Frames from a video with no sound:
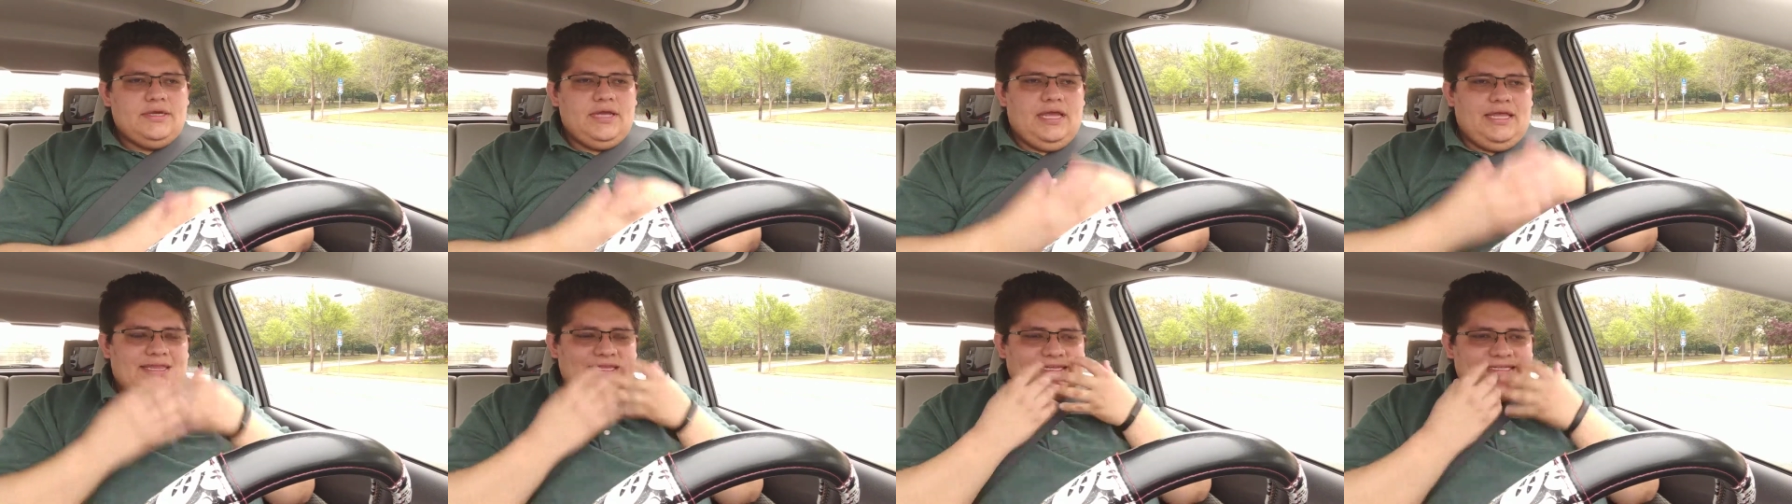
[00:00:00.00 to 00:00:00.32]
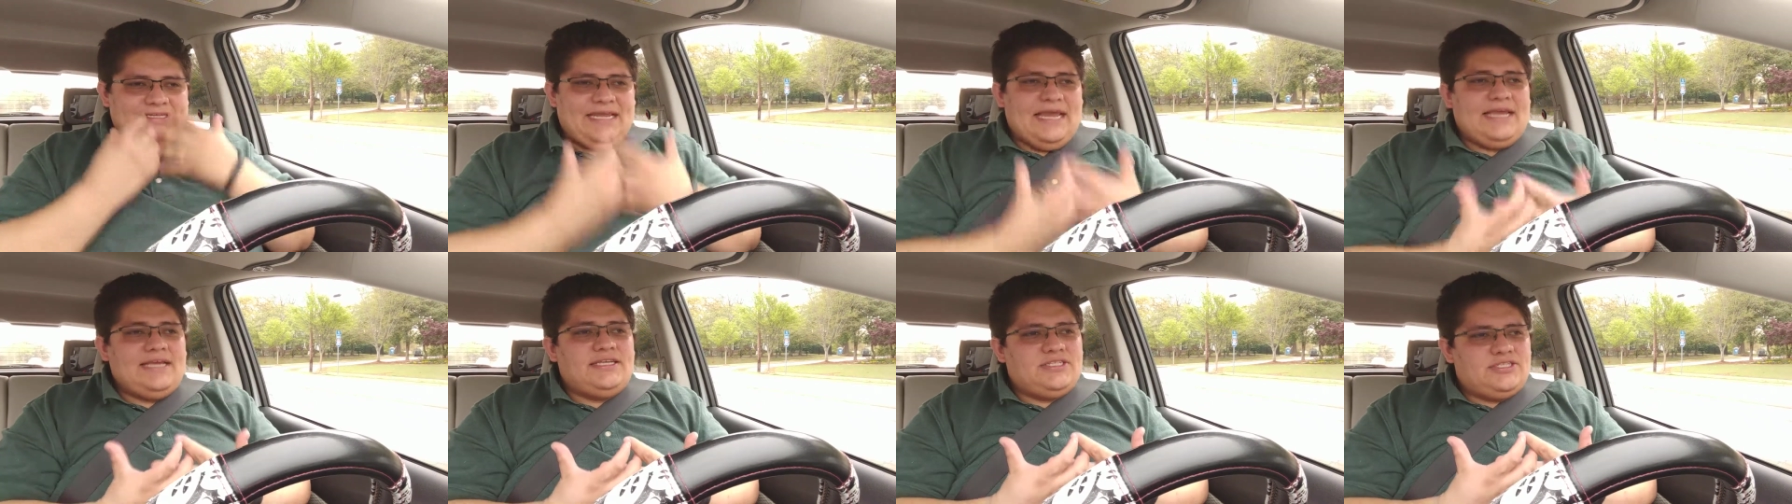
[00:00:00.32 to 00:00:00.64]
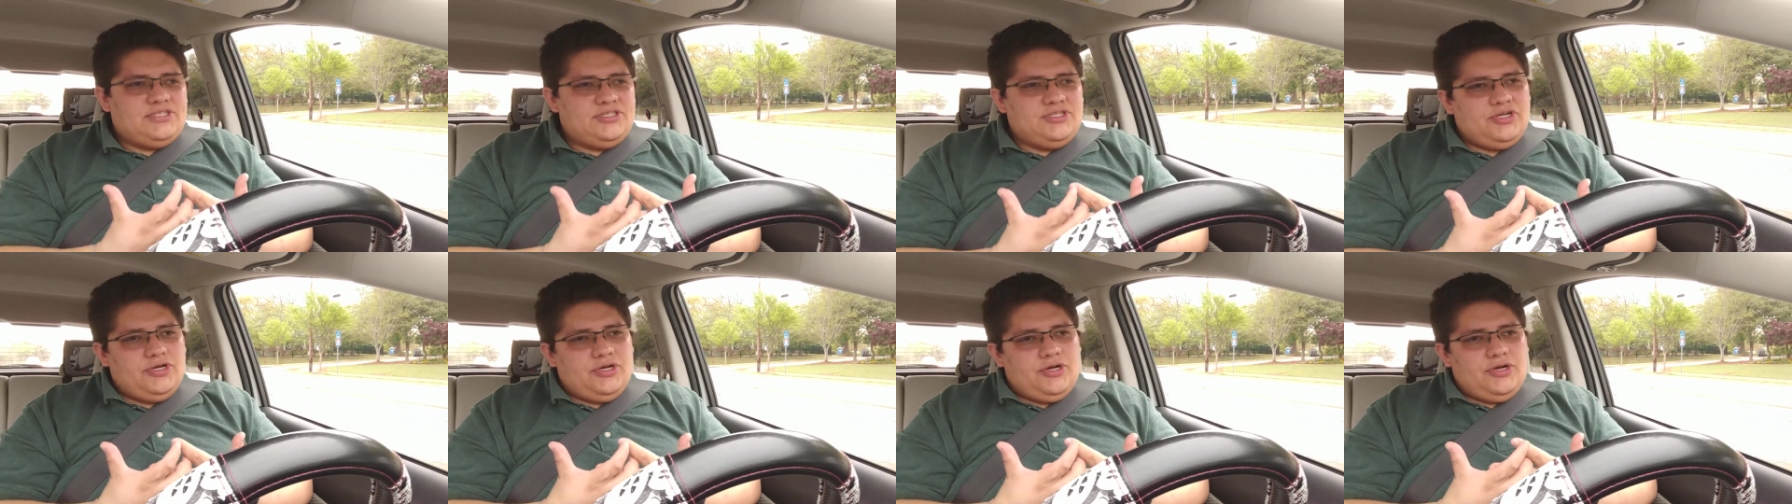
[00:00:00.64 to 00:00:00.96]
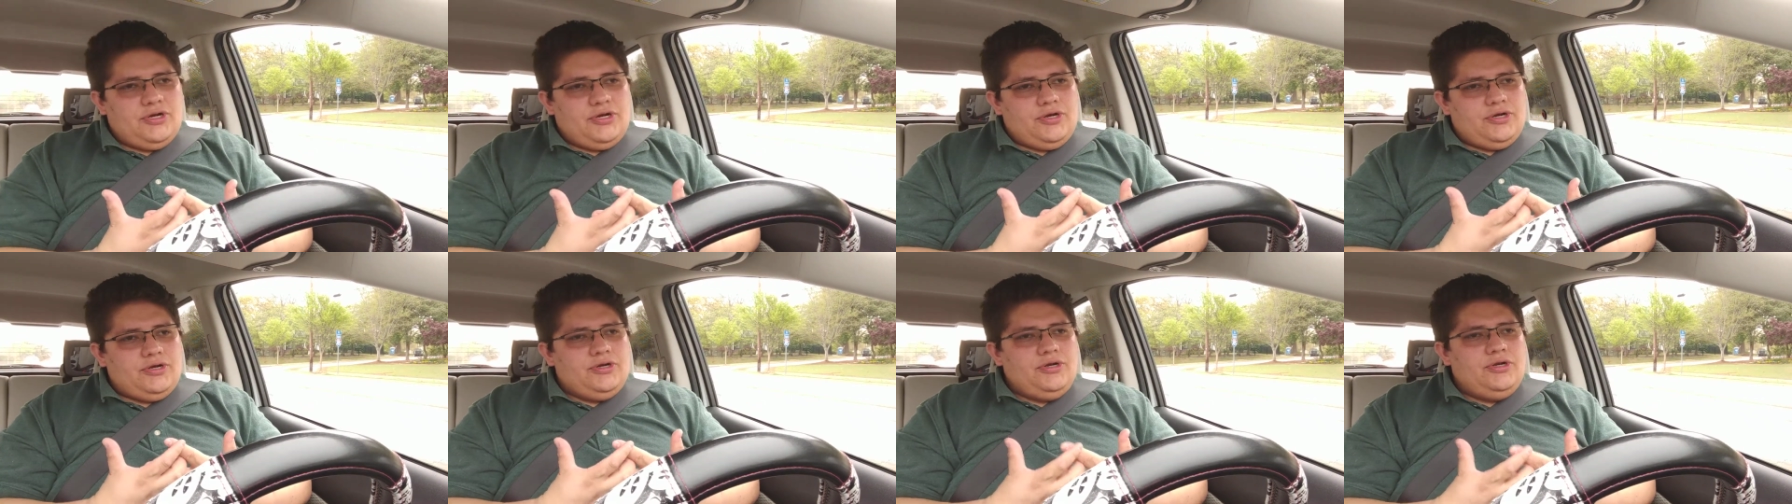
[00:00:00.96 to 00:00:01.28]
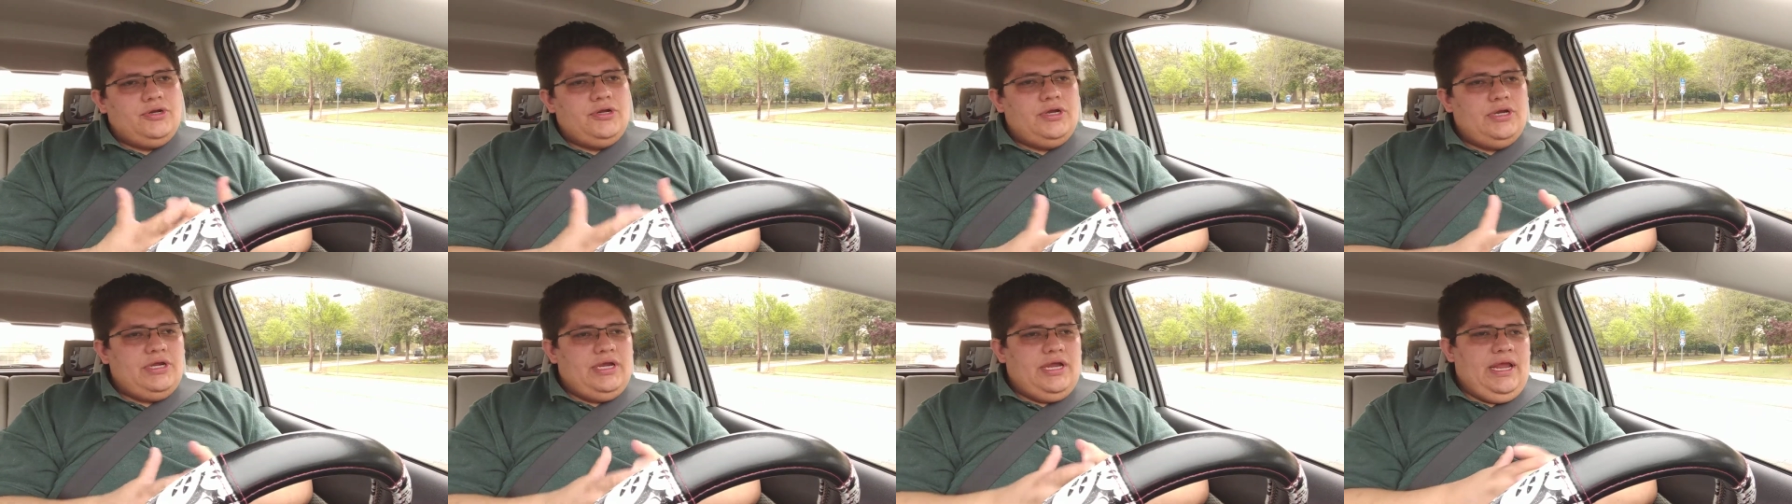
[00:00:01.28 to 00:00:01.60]
and the texture
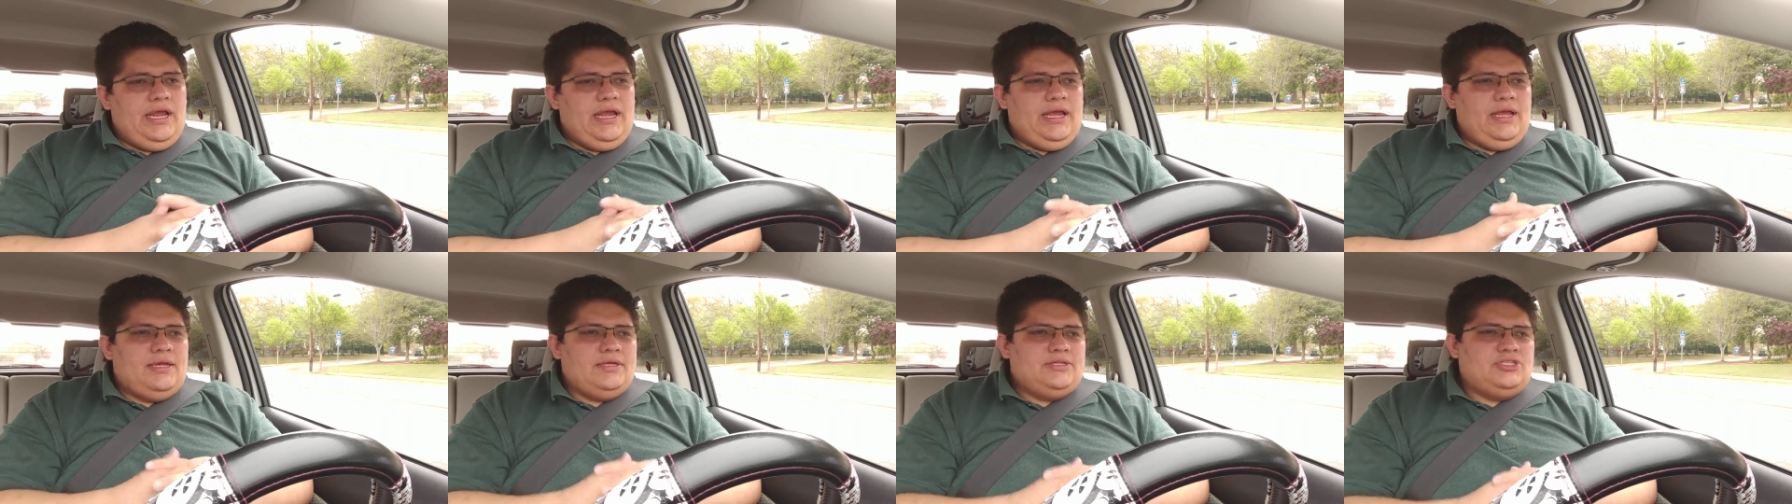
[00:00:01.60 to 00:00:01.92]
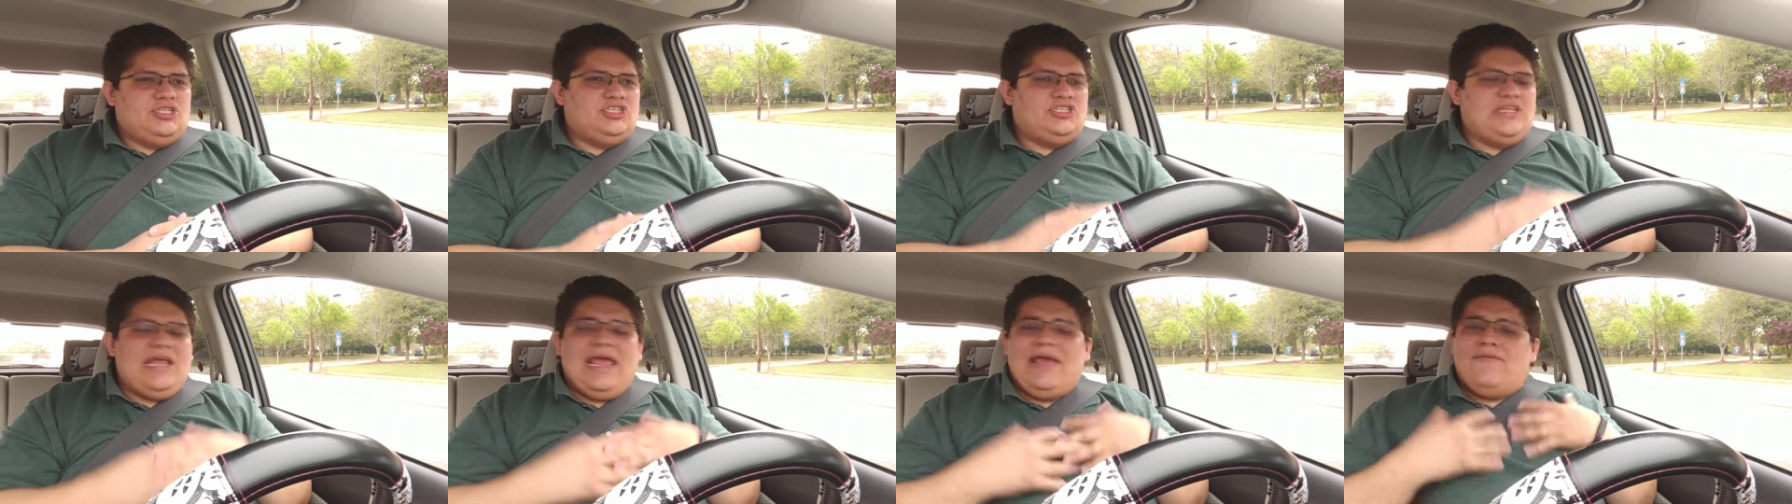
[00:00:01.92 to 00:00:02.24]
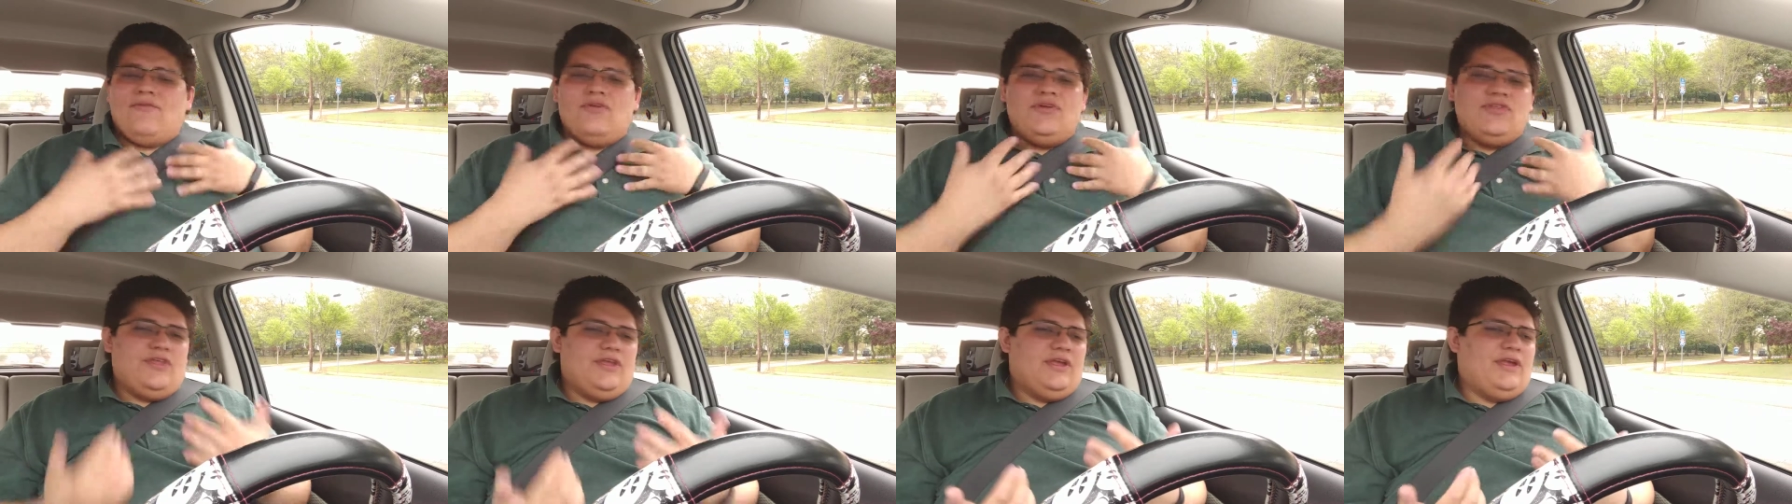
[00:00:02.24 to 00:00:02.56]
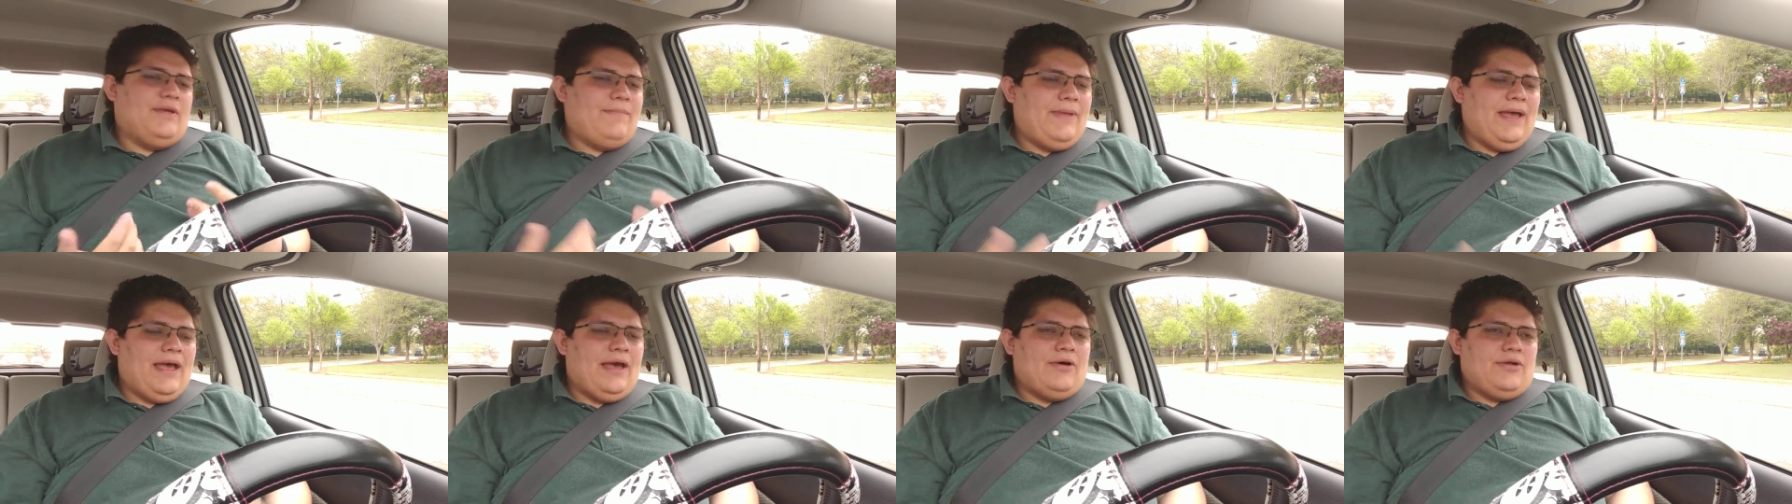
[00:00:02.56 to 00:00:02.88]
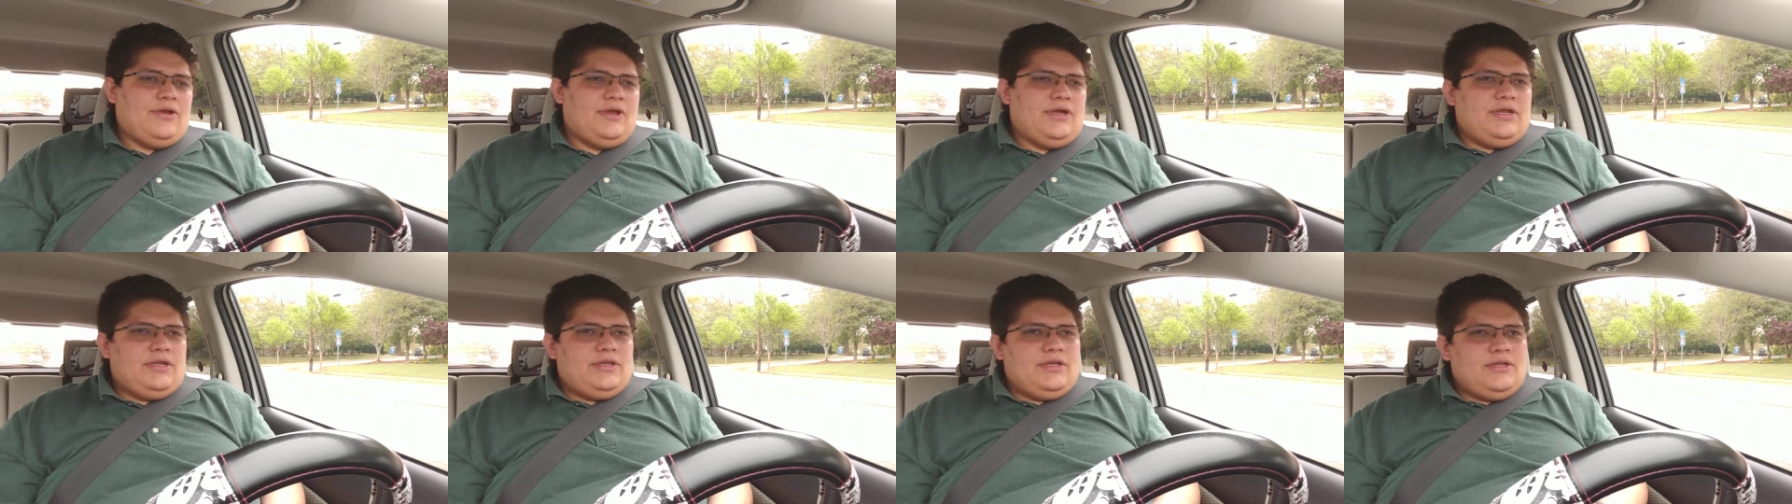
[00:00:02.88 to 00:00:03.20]
and just everything about it.